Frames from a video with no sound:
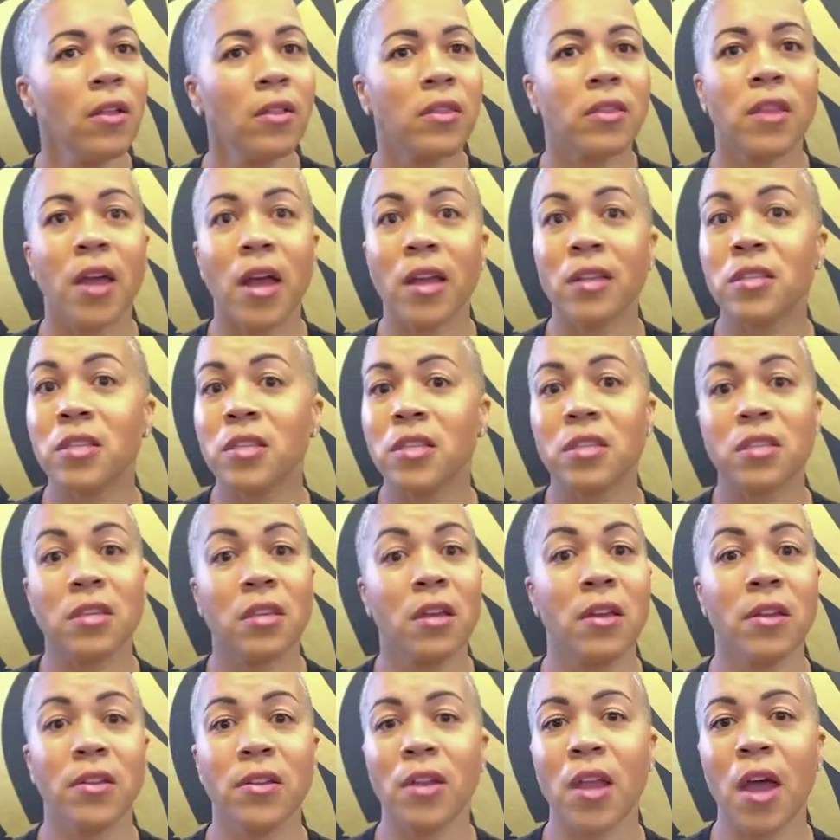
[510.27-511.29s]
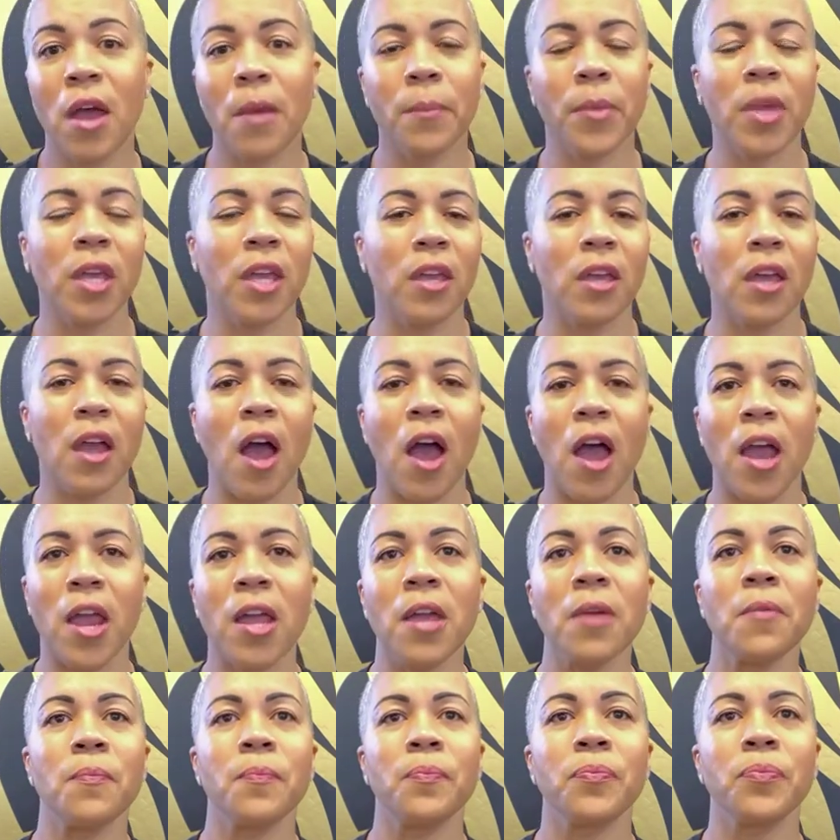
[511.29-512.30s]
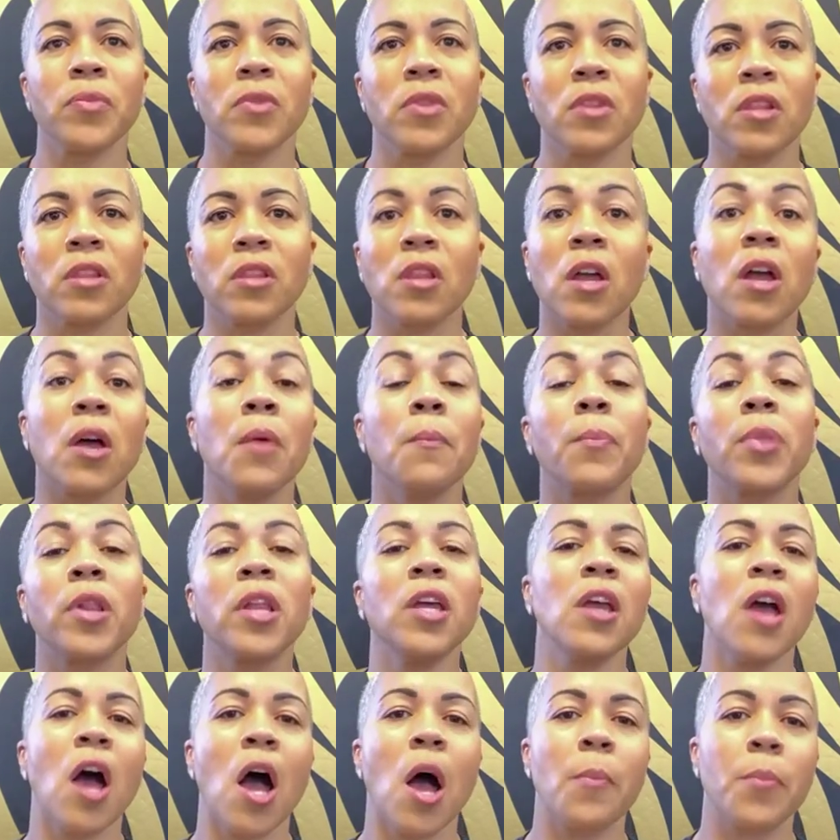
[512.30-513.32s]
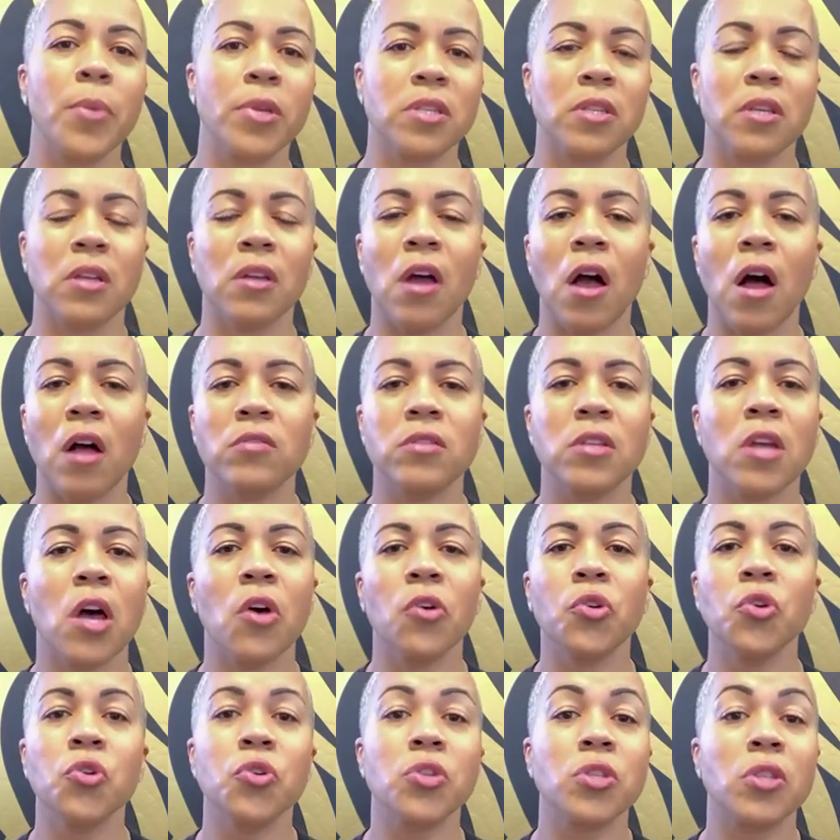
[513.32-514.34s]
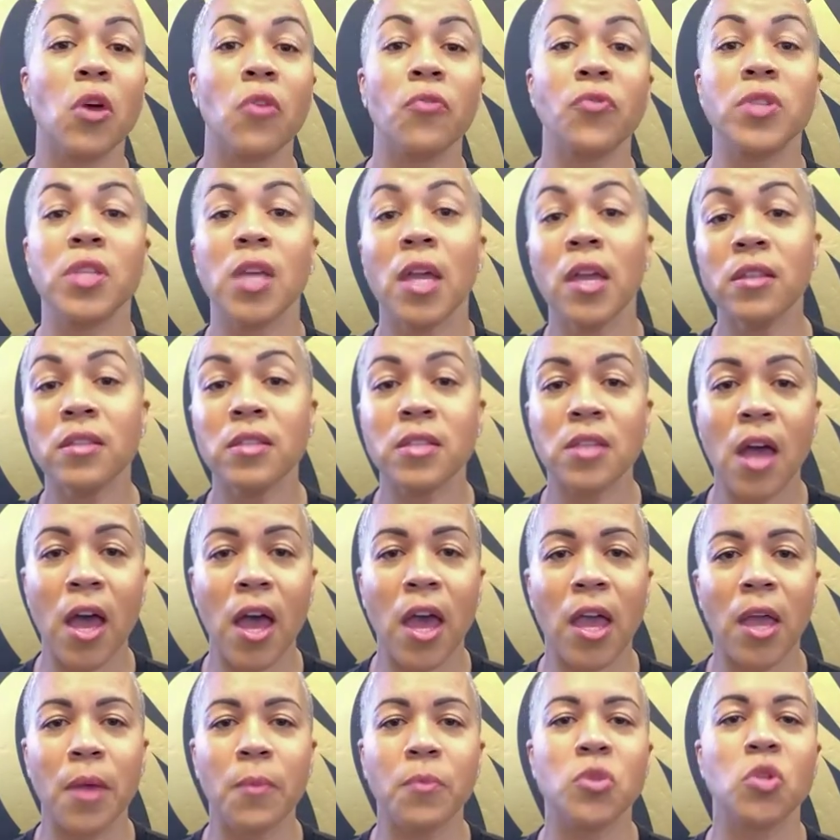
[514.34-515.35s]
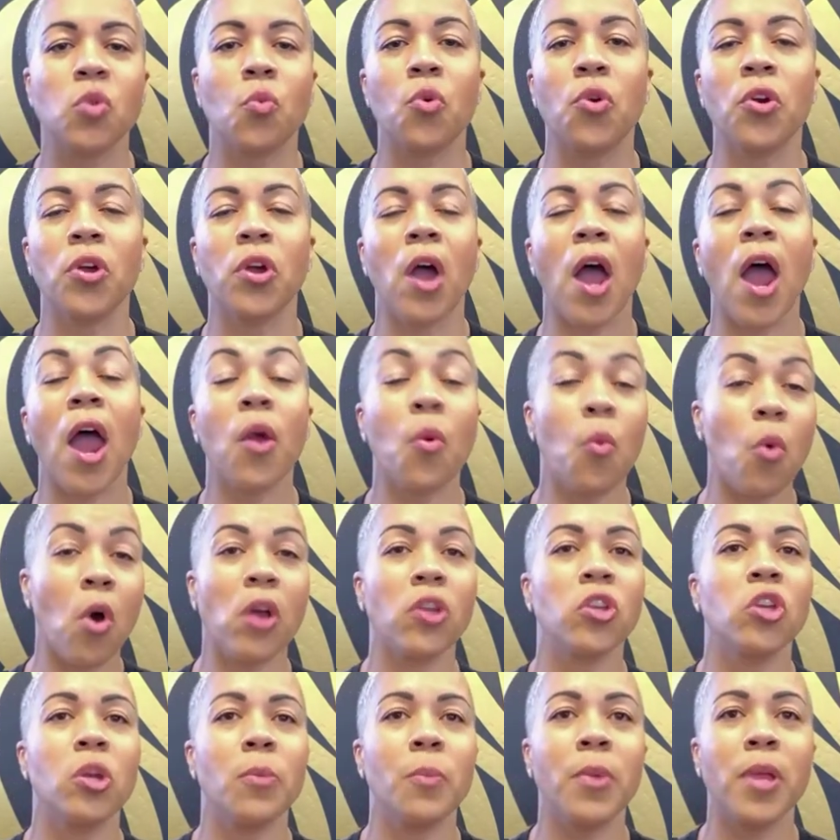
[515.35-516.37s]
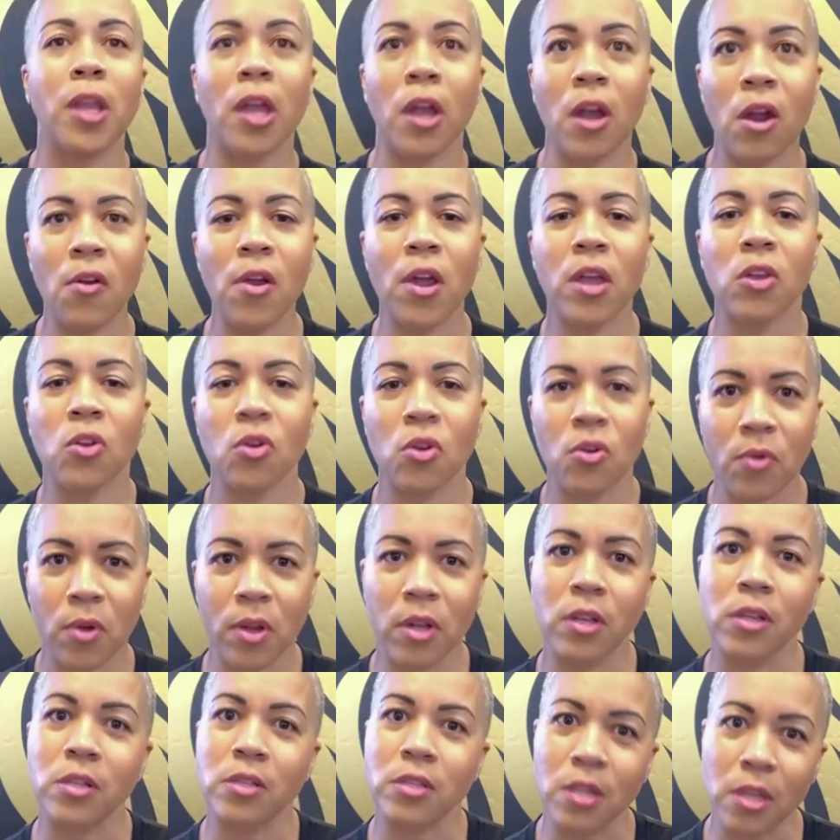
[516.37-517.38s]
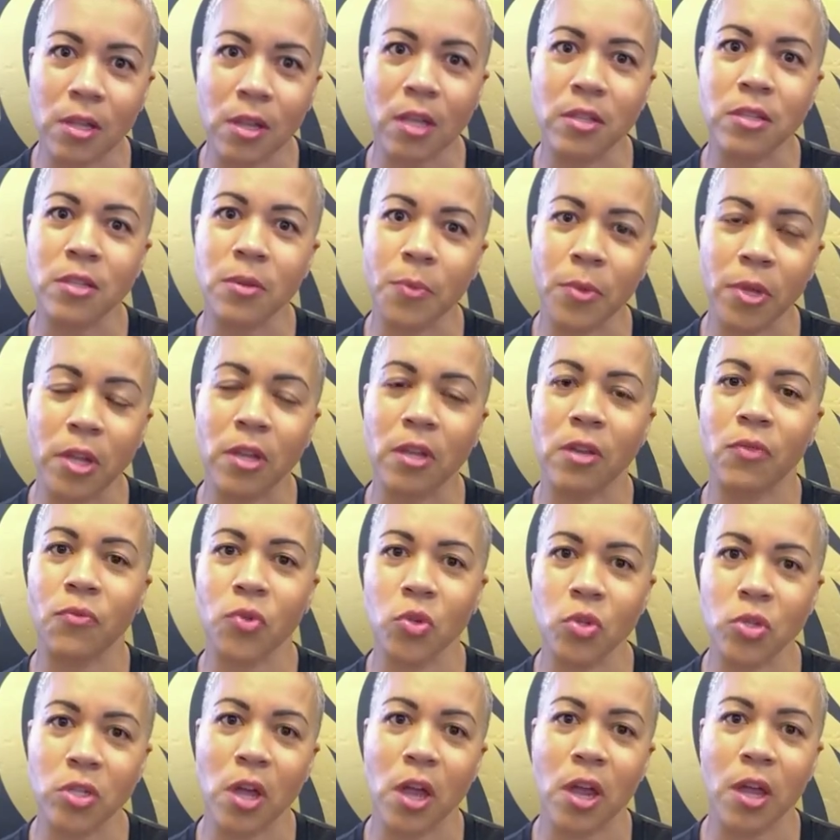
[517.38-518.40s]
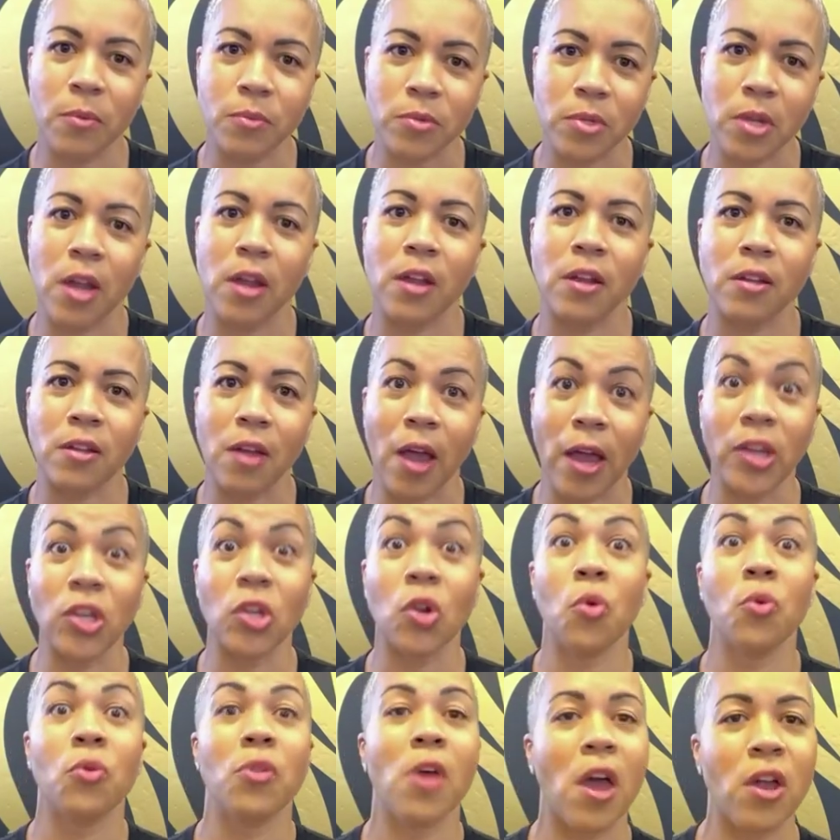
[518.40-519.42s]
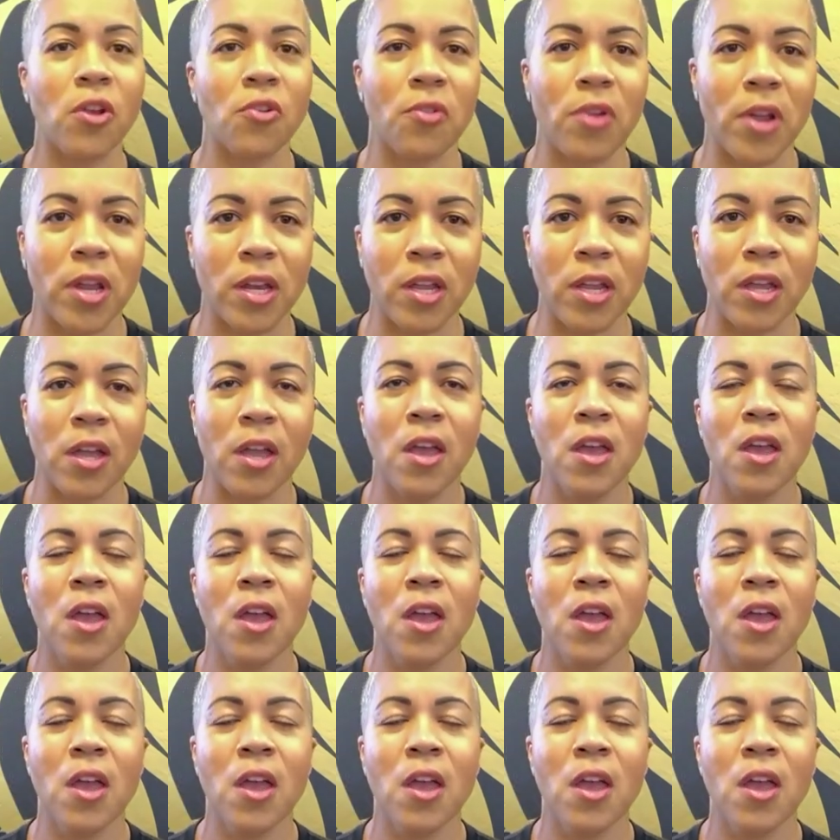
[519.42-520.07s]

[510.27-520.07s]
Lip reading: That's not me. I am the complete opposite. I'll tell you stuff 10 times where I want you to be like, all right, you already said that to me a few times. I know that already.